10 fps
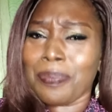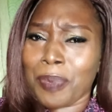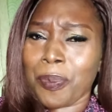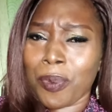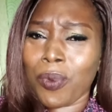
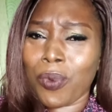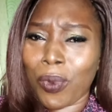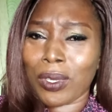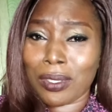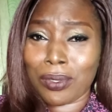people will
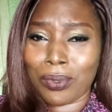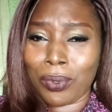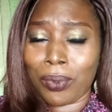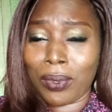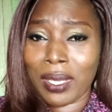want to
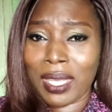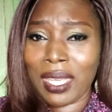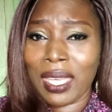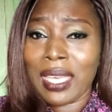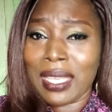know
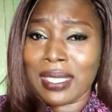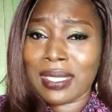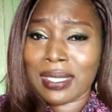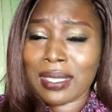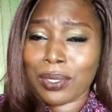okay
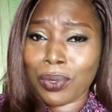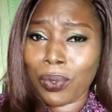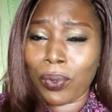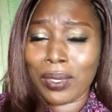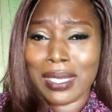it's
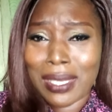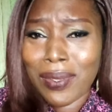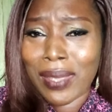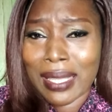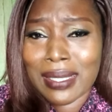two
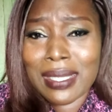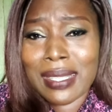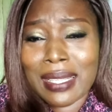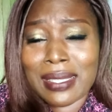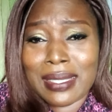you can see
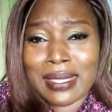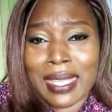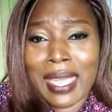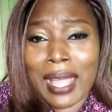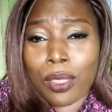that
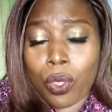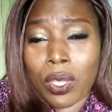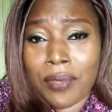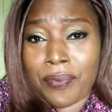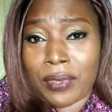they are
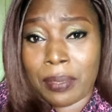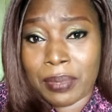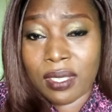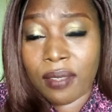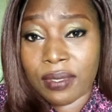talking for
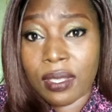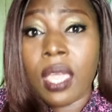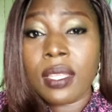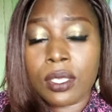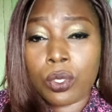themselves
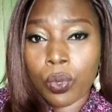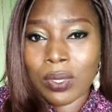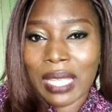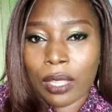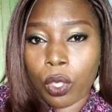the
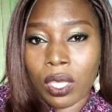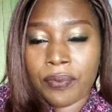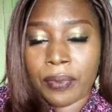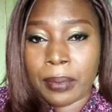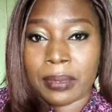tools are talking
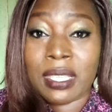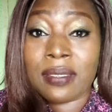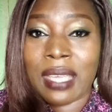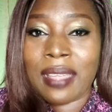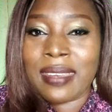for
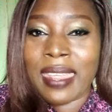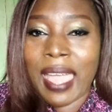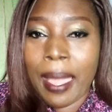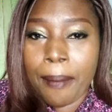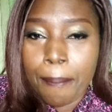themselves and they
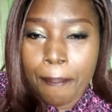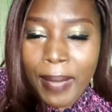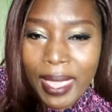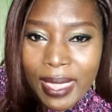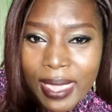are
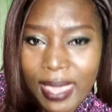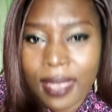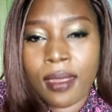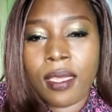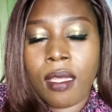making